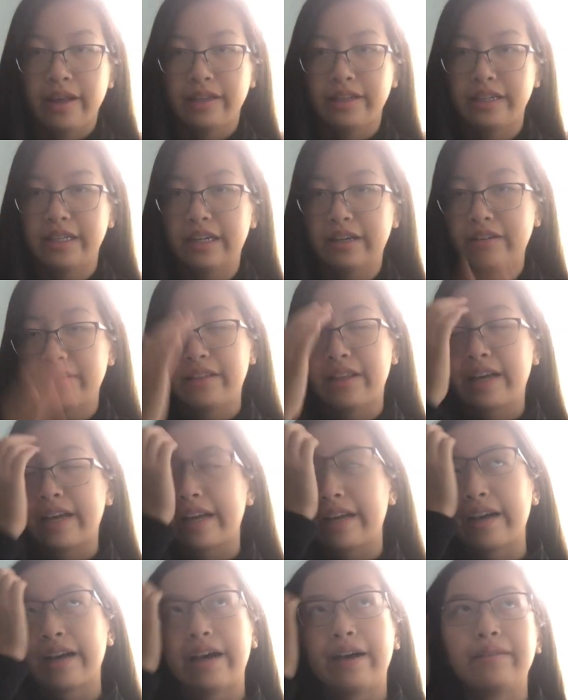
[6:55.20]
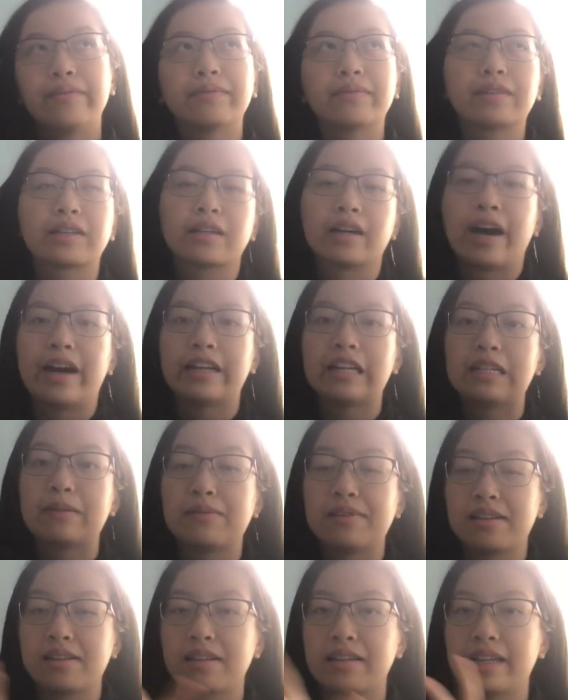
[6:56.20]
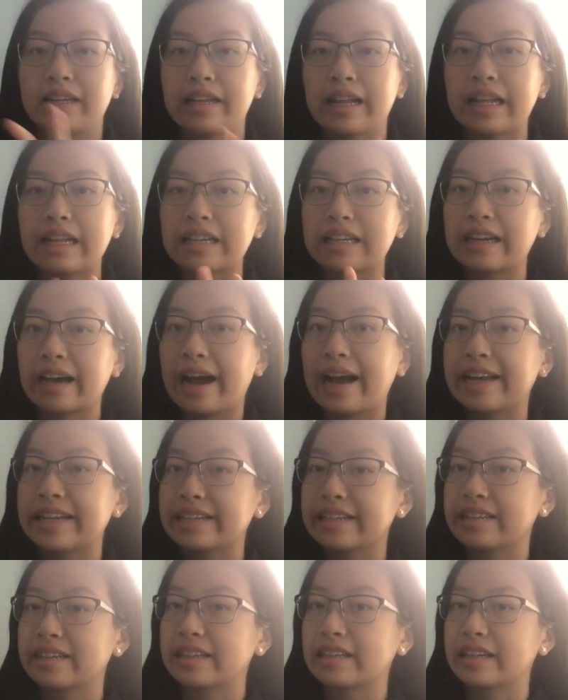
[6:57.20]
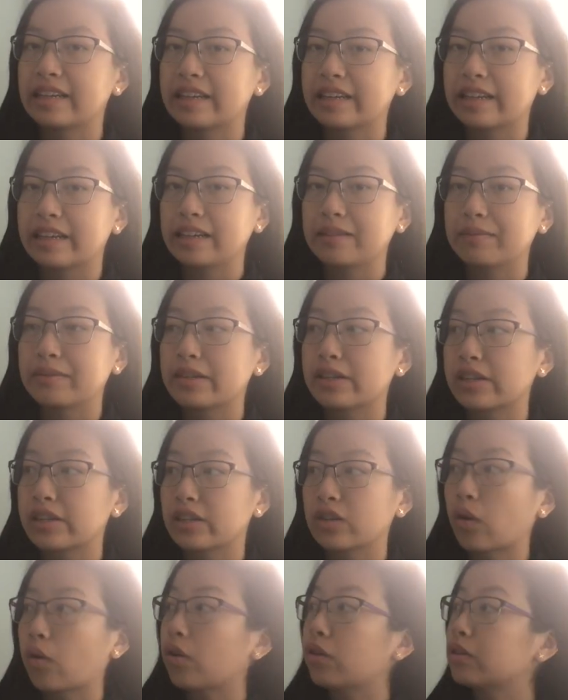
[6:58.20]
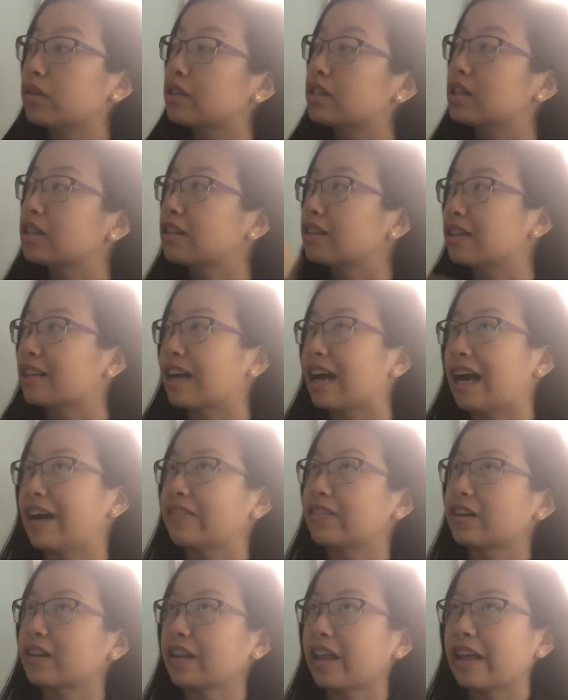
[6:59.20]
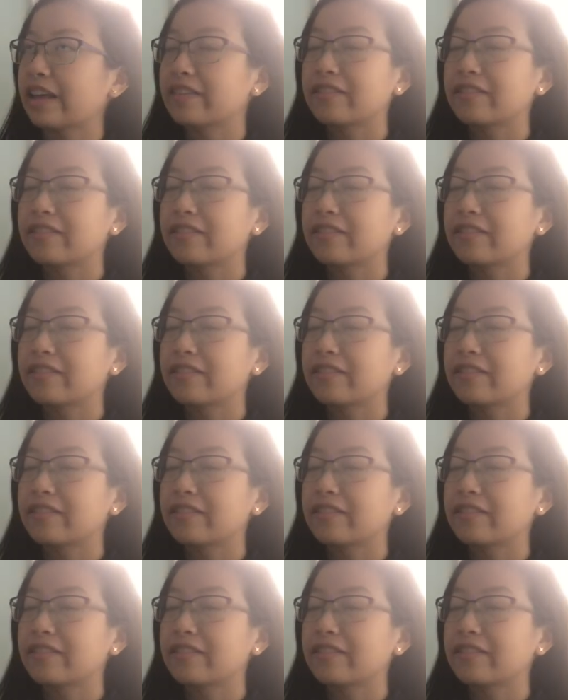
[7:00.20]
the god who supposedly guides the human souls through the afterlife,